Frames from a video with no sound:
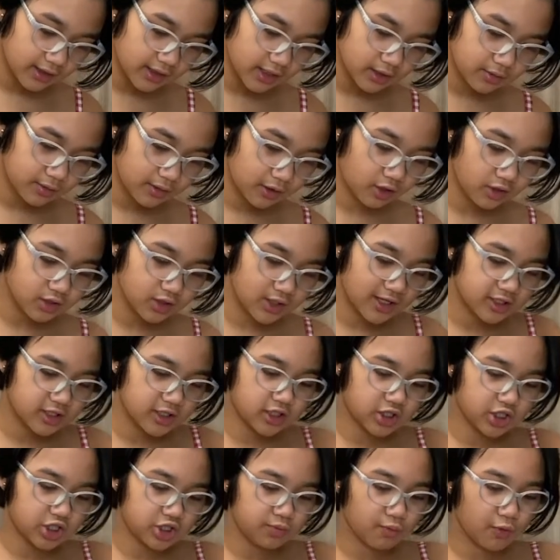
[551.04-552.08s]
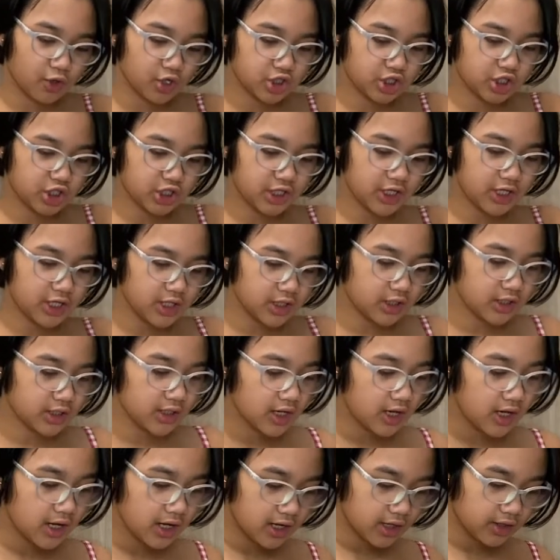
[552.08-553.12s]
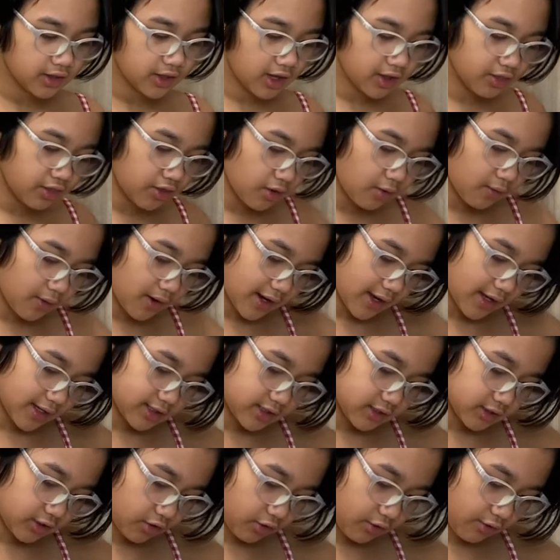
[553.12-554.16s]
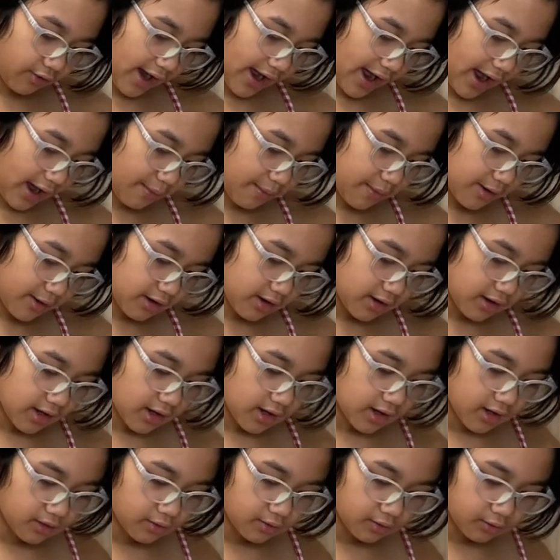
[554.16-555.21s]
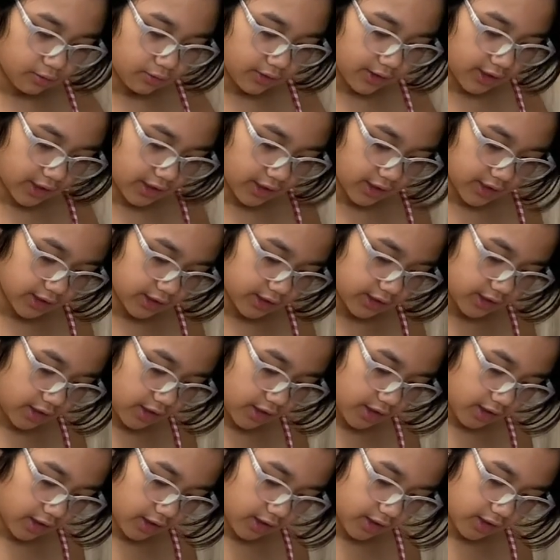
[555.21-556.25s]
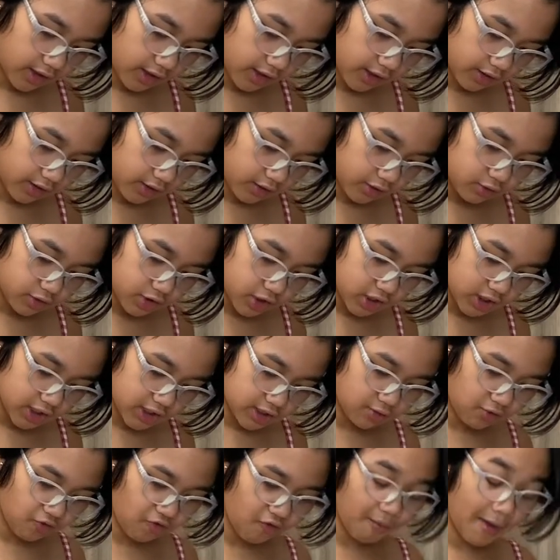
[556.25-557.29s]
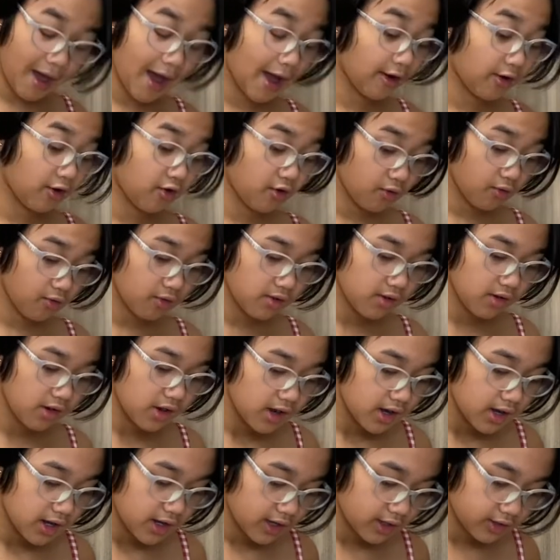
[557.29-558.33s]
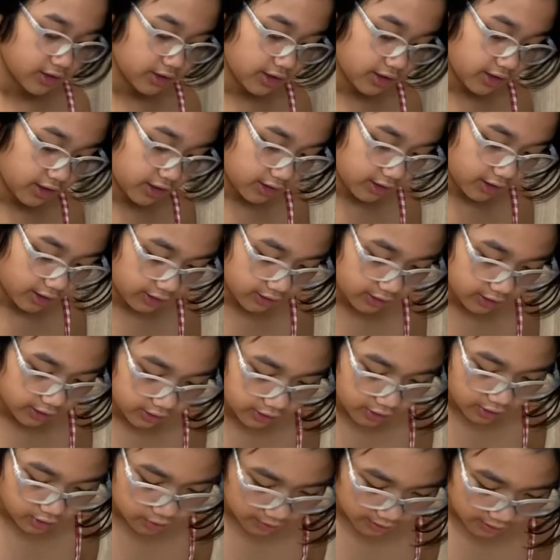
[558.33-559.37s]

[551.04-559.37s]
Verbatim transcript: then this one also has more cheese. The other one has crab with uh, no cheese with mango. Then I think there's